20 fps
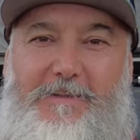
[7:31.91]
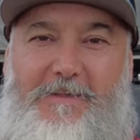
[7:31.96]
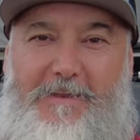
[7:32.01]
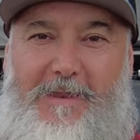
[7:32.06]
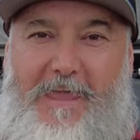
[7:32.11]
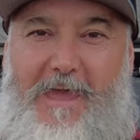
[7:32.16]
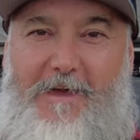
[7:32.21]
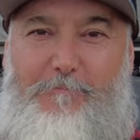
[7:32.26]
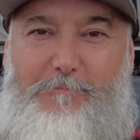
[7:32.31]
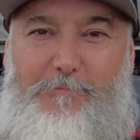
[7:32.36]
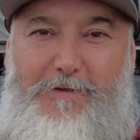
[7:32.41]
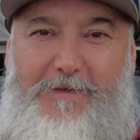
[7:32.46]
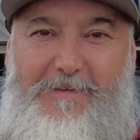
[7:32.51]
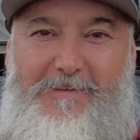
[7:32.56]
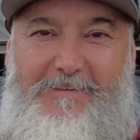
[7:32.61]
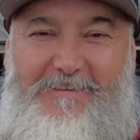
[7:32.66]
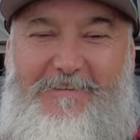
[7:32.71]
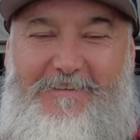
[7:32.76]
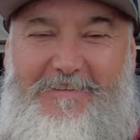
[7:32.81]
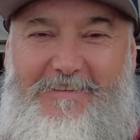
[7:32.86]
at camp.
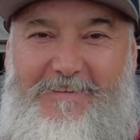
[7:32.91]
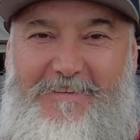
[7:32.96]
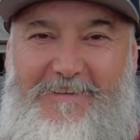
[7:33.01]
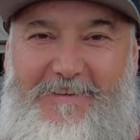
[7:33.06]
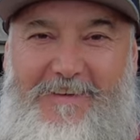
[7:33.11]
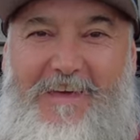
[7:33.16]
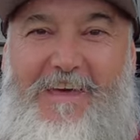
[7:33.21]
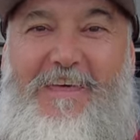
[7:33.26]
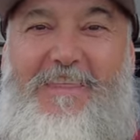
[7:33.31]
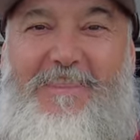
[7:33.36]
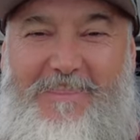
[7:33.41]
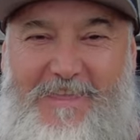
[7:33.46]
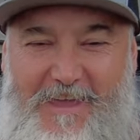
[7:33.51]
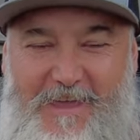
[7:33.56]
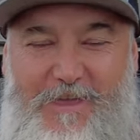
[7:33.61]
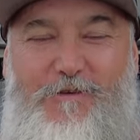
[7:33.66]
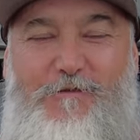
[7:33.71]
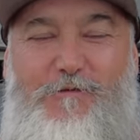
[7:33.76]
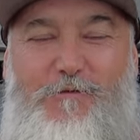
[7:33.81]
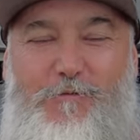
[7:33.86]

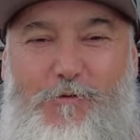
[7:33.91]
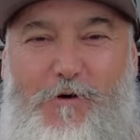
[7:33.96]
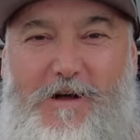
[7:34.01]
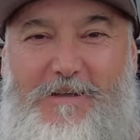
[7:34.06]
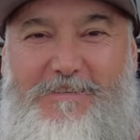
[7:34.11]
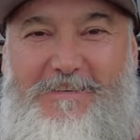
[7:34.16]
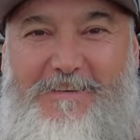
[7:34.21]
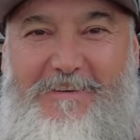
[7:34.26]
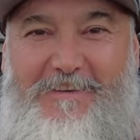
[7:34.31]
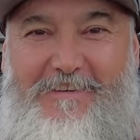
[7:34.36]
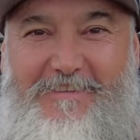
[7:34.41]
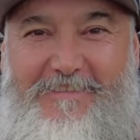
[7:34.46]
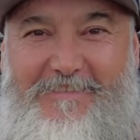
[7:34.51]
Thank you for watching.